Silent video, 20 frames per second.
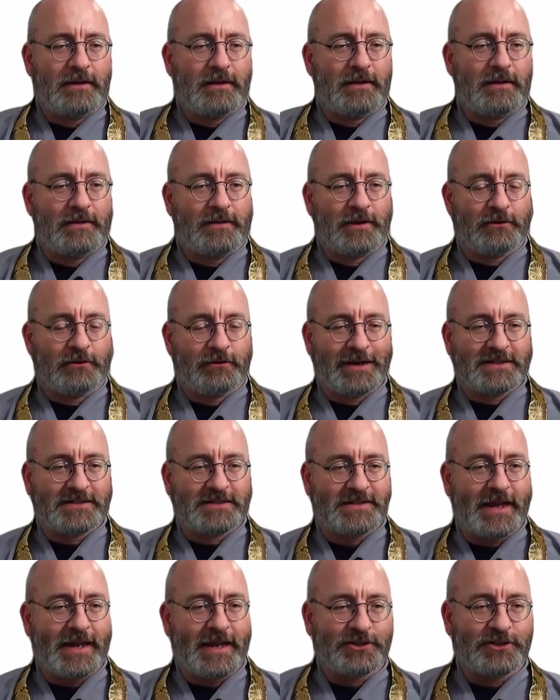the great
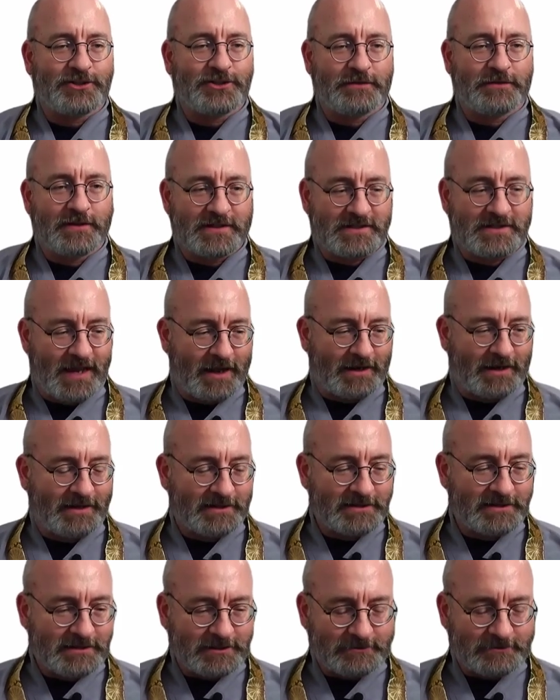sage of the
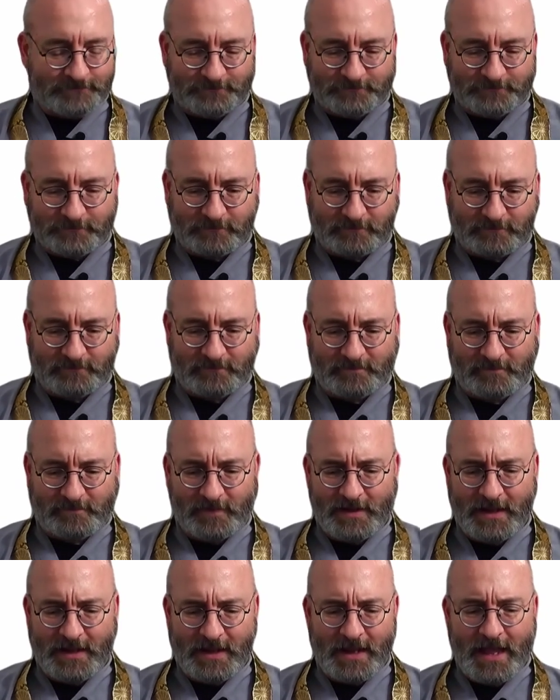Sakyans,
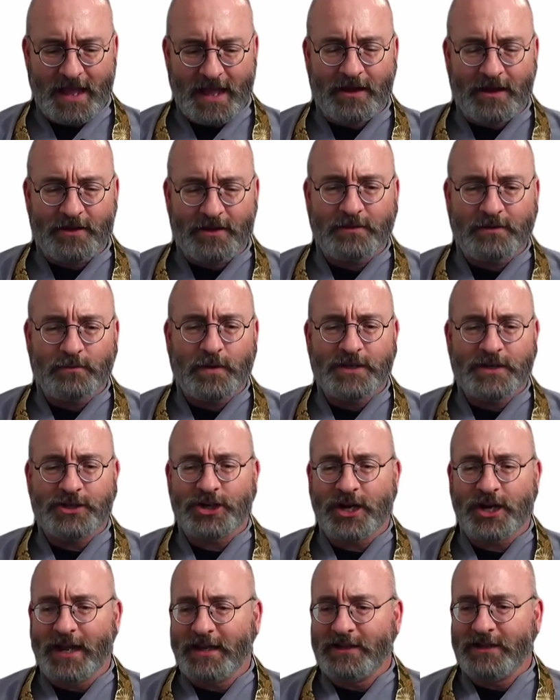how did we
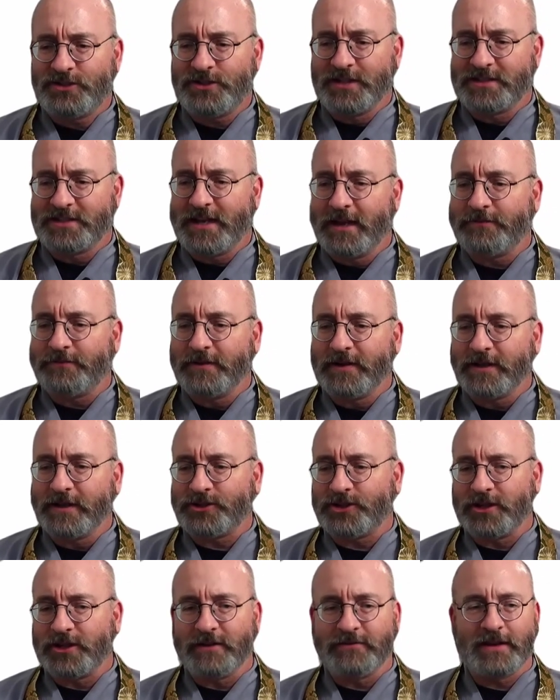change this
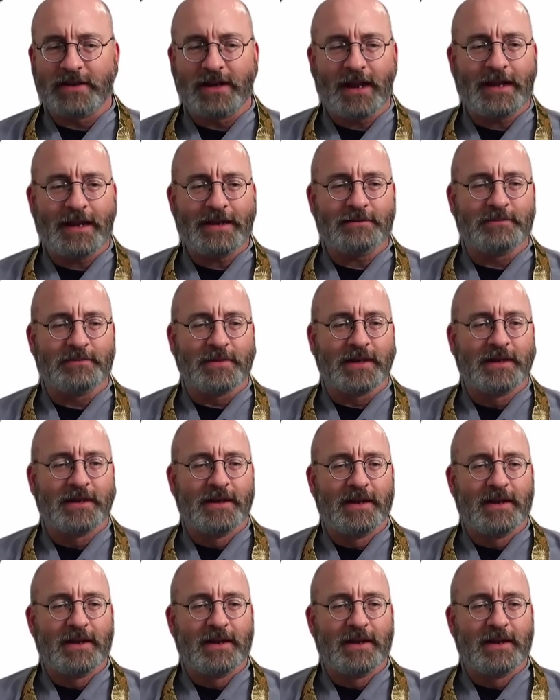definition of enlightenment?